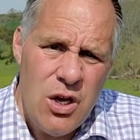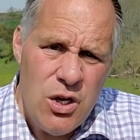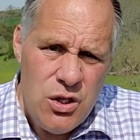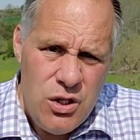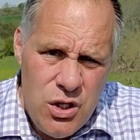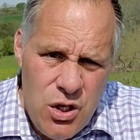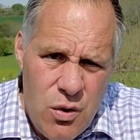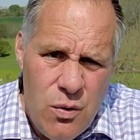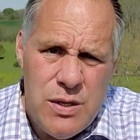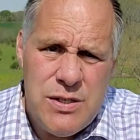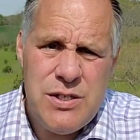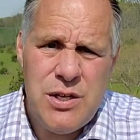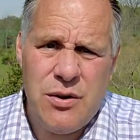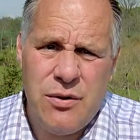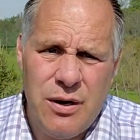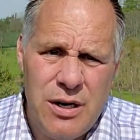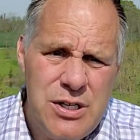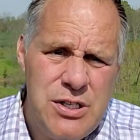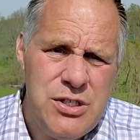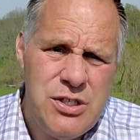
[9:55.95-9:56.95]
You as a
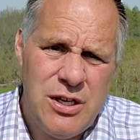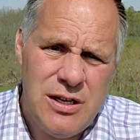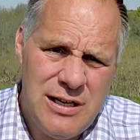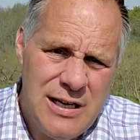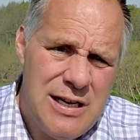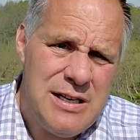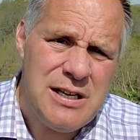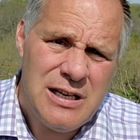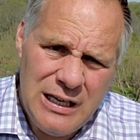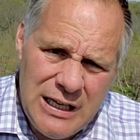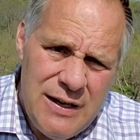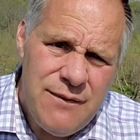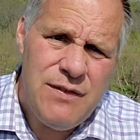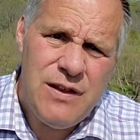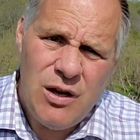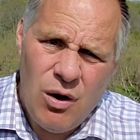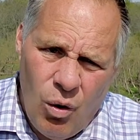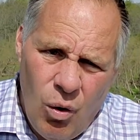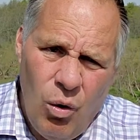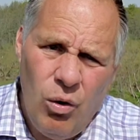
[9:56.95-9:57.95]
Christian need to leave
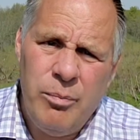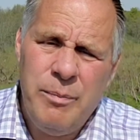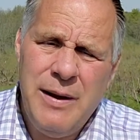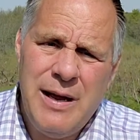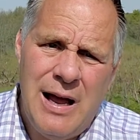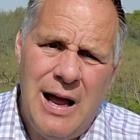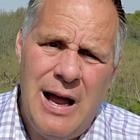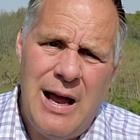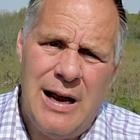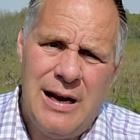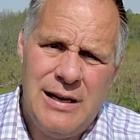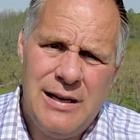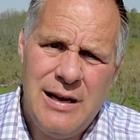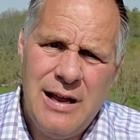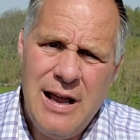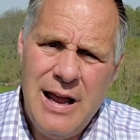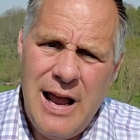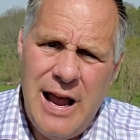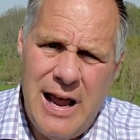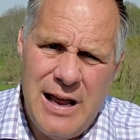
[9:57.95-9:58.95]
the old behind
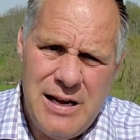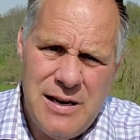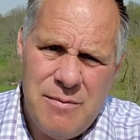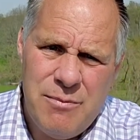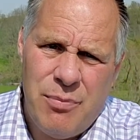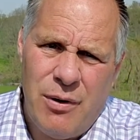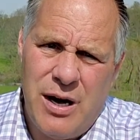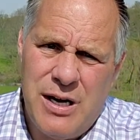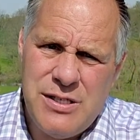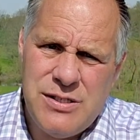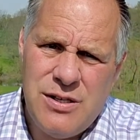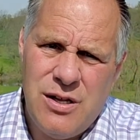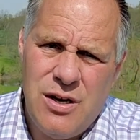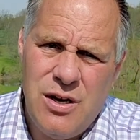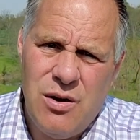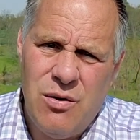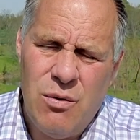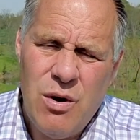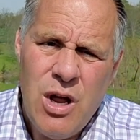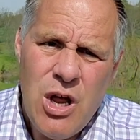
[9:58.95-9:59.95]
and embrace the
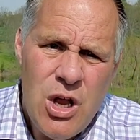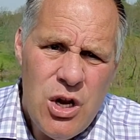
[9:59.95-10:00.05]
new.